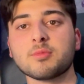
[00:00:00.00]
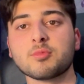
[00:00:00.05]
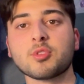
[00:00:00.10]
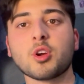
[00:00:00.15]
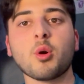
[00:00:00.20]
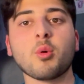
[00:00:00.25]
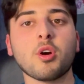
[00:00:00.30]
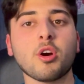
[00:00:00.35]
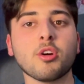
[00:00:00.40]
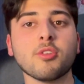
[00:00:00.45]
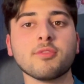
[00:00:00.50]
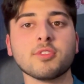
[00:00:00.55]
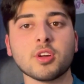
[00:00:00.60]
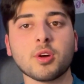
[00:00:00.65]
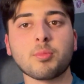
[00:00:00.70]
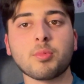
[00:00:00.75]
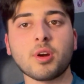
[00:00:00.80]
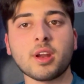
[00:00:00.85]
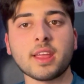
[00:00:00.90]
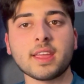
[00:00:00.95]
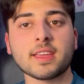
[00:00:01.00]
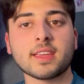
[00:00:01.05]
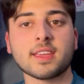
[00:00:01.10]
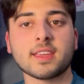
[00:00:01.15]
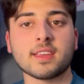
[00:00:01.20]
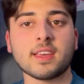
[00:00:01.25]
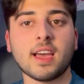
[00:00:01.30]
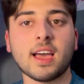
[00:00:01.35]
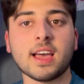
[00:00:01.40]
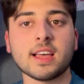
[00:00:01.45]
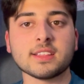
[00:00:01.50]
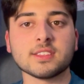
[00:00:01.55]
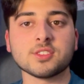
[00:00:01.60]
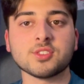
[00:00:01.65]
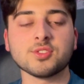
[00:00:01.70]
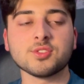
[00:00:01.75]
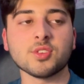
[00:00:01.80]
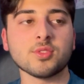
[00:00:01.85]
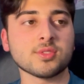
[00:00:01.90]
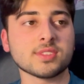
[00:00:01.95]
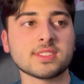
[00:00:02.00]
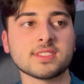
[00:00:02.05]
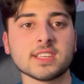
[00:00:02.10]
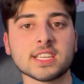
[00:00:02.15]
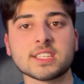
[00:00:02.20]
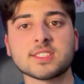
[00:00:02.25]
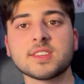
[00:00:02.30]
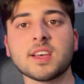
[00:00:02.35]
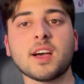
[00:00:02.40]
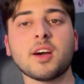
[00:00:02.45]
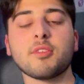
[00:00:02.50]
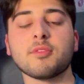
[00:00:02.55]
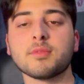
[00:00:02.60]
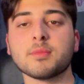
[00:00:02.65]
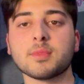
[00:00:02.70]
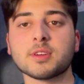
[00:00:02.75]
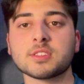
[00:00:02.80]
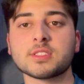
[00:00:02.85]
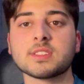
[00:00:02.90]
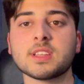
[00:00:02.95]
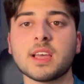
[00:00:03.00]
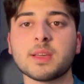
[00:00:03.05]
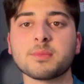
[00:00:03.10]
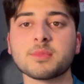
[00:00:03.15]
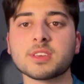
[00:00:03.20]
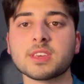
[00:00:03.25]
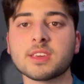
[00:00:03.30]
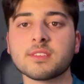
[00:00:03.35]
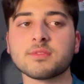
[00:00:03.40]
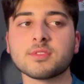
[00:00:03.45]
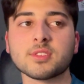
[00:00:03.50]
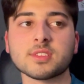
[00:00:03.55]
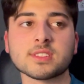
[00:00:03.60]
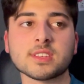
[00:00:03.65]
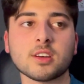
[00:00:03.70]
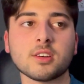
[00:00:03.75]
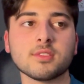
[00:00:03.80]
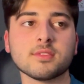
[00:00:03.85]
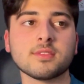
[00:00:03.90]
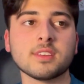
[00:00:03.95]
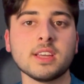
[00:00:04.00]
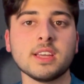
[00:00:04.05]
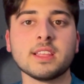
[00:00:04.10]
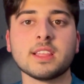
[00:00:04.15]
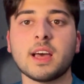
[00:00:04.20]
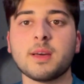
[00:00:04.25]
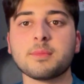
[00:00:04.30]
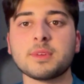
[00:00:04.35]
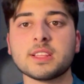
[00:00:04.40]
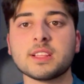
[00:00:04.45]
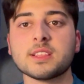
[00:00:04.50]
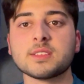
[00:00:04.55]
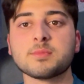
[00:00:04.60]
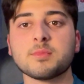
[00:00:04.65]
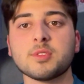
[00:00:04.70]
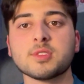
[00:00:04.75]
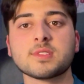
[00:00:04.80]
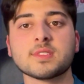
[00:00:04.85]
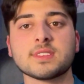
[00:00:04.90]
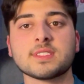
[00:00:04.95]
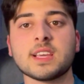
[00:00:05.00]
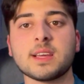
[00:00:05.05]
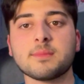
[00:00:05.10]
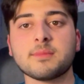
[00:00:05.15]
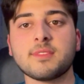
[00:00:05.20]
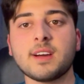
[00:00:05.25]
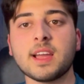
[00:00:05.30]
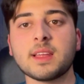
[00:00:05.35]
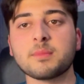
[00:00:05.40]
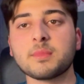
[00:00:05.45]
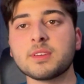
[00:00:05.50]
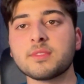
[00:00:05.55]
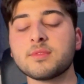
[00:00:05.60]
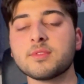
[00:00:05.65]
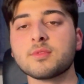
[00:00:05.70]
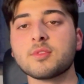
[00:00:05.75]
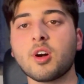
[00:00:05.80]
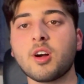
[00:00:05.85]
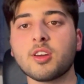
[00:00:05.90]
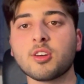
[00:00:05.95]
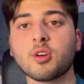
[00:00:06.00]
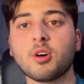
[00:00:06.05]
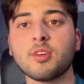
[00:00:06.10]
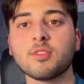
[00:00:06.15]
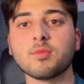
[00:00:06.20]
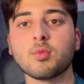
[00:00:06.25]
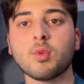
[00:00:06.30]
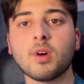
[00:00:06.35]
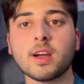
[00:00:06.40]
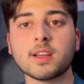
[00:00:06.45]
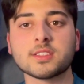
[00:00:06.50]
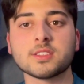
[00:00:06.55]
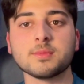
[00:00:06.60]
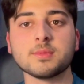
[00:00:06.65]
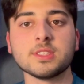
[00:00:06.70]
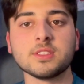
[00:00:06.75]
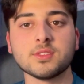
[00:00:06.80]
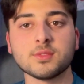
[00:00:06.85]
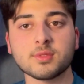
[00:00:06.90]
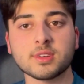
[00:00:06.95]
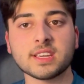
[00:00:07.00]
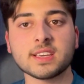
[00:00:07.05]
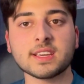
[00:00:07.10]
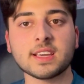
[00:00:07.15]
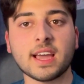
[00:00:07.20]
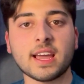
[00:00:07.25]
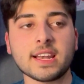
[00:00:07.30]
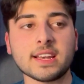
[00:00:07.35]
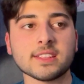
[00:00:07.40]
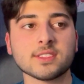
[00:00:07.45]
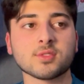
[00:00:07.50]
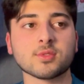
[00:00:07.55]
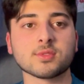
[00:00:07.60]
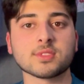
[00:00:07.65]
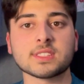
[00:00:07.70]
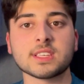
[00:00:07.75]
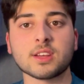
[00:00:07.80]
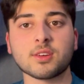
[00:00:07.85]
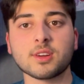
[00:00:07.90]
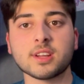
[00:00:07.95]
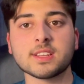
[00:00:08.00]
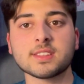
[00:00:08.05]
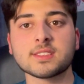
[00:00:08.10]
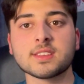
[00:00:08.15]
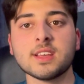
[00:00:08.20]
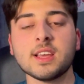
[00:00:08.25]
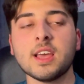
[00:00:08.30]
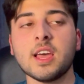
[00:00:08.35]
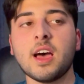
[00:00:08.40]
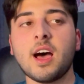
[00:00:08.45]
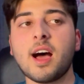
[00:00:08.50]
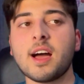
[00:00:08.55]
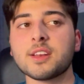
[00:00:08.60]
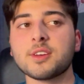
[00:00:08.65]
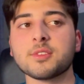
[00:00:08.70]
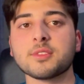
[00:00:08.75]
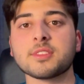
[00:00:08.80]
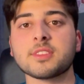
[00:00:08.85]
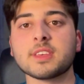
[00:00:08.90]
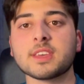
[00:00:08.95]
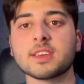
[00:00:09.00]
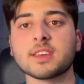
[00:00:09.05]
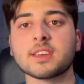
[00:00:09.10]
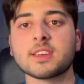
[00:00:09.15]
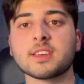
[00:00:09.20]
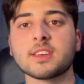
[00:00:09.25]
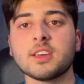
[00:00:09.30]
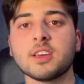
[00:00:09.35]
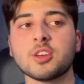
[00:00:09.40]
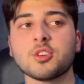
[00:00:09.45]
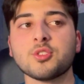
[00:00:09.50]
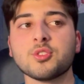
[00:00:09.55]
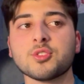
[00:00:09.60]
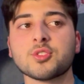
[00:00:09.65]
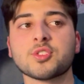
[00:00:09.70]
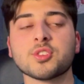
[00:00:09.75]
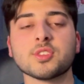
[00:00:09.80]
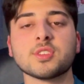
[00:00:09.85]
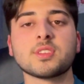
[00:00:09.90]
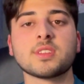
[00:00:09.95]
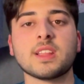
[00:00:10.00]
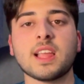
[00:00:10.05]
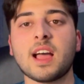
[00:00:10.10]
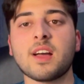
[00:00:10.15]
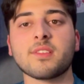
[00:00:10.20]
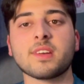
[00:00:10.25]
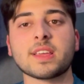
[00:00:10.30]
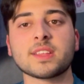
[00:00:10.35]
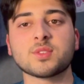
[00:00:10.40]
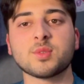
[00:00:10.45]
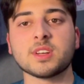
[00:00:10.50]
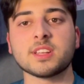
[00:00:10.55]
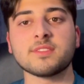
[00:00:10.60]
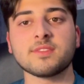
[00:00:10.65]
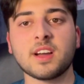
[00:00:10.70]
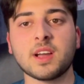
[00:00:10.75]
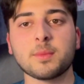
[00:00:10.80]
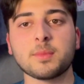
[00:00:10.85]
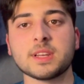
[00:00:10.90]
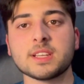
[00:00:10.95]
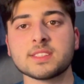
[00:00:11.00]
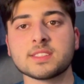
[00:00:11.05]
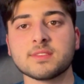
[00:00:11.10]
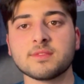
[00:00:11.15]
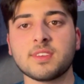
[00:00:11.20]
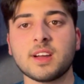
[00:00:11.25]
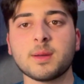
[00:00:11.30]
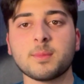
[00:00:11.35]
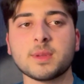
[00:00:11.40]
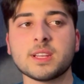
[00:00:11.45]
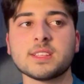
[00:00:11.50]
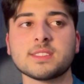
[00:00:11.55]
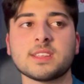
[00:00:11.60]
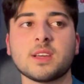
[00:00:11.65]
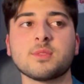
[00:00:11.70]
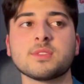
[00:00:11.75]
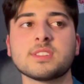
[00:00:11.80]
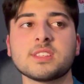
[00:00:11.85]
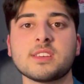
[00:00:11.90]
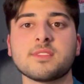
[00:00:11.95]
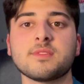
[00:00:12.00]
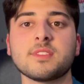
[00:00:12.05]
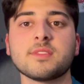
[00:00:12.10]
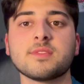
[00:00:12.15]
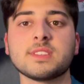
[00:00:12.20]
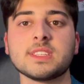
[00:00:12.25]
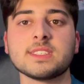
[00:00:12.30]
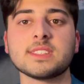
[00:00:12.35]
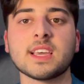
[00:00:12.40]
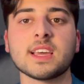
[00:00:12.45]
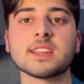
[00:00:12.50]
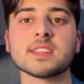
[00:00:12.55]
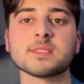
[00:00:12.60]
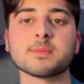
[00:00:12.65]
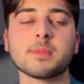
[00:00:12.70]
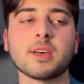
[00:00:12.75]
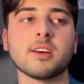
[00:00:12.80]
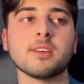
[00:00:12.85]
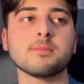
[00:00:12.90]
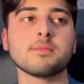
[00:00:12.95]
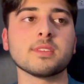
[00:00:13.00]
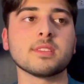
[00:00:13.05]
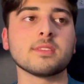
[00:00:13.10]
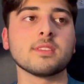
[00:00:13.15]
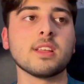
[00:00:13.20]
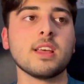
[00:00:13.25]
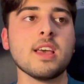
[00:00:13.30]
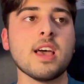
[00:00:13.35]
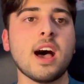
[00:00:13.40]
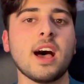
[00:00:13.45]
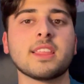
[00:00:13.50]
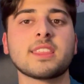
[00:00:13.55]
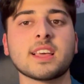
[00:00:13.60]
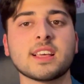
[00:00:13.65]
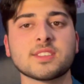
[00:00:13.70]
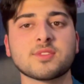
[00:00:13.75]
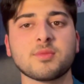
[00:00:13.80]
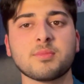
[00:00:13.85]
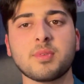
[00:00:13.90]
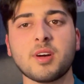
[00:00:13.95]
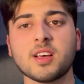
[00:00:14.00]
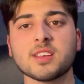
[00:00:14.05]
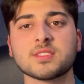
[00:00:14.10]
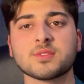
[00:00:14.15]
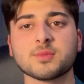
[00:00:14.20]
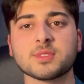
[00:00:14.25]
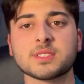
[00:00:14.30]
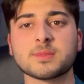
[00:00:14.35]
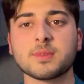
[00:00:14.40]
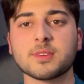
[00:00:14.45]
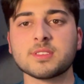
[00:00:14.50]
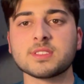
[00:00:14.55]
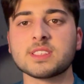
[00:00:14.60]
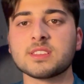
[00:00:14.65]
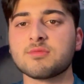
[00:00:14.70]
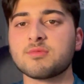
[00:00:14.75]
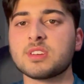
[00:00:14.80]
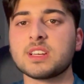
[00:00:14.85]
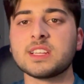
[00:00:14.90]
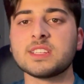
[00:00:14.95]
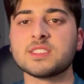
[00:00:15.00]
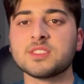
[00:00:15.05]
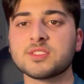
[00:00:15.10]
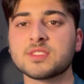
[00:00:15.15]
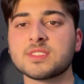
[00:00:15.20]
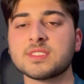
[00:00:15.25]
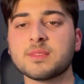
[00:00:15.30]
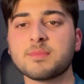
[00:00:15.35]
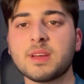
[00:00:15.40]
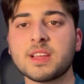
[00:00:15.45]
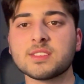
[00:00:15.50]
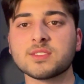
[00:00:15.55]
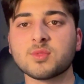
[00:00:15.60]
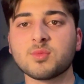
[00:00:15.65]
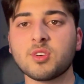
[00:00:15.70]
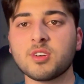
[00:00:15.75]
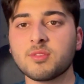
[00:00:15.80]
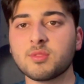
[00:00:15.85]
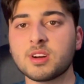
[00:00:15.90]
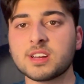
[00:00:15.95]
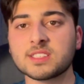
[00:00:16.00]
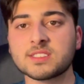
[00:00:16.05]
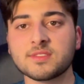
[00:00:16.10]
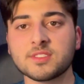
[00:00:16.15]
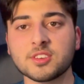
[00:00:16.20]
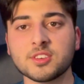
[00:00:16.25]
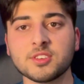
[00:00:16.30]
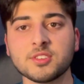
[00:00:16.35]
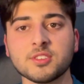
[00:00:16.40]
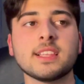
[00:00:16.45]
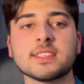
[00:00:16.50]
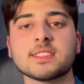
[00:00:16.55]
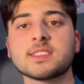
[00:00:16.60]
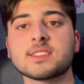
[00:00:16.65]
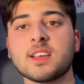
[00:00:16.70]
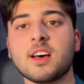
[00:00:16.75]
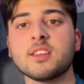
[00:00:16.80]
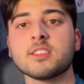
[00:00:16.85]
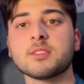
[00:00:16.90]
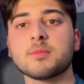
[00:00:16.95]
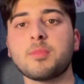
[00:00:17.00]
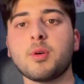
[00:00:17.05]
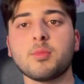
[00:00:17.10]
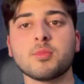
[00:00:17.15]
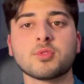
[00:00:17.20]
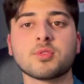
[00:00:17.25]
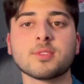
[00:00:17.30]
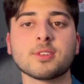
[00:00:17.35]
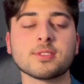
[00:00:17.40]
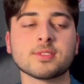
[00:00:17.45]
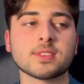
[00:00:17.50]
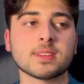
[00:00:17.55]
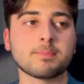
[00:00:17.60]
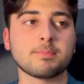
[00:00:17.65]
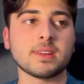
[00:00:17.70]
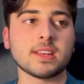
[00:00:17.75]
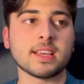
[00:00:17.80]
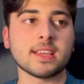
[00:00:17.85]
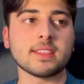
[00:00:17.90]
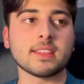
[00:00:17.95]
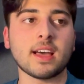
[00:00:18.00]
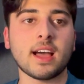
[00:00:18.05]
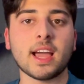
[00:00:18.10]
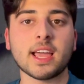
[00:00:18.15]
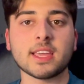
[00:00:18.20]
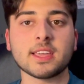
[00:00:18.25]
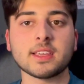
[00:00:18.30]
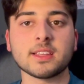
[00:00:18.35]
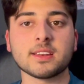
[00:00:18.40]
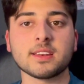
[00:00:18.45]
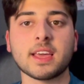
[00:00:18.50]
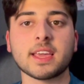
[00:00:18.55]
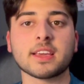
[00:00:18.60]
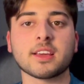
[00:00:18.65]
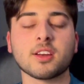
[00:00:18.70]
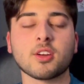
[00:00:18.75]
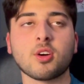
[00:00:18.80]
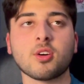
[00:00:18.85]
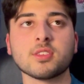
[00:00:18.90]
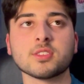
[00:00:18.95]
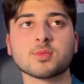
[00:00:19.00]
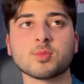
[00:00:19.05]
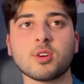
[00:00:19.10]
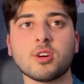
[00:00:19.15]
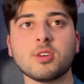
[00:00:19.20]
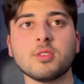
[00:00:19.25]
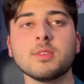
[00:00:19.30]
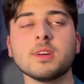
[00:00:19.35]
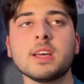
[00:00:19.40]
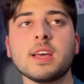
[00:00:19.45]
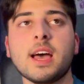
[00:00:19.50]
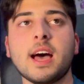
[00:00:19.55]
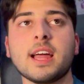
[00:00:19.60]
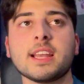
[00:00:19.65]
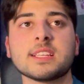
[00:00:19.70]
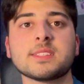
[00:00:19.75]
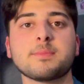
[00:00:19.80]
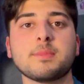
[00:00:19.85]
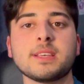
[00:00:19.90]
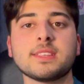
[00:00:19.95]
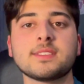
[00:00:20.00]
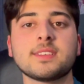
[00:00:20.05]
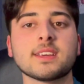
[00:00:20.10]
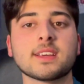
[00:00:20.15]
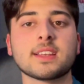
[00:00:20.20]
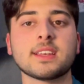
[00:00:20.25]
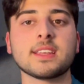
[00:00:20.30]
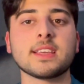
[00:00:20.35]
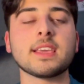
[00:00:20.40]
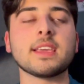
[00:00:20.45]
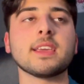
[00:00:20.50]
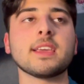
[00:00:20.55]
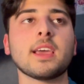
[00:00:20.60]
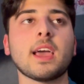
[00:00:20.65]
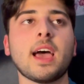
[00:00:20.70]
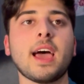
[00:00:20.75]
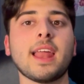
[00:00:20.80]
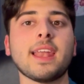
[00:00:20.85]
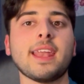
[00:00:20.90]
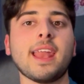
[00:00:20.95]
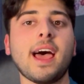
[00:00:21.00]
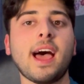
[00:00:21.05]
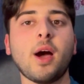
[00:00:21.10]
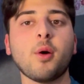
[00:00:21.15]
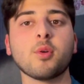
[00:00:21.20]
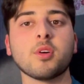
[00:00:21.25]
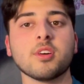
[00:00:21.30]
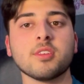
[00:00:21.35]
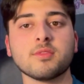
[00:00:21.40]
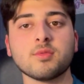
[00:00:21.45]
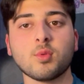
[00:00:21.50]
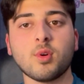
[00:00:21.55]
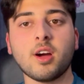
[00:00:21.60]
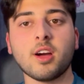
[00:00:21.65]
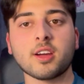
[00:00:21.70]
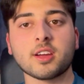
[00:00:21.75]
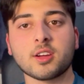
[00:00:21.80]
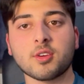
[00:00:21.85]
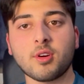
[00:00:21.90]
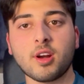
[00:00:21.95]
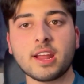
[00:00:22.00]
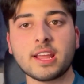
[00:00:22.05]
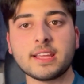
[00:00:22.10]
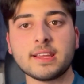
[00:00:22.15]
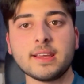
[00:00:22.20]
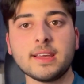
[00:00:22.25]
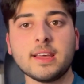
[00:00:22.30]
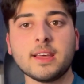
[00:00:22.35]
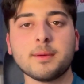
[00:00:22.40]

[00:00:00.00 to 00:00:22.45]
go over your break and you don't stick to however much time you give yourself, I mean, it's most of the time fine. But if you've got a lot of work to be doing and it's all serious, I don't think you should have like 25 minutes and 5 minutes. I would say 50-10 is better, but I think that's from personal experience. It really just depends on what works for you. There's this other Pomodoro split that I like a lot as well, and it's basically an hour of work, right?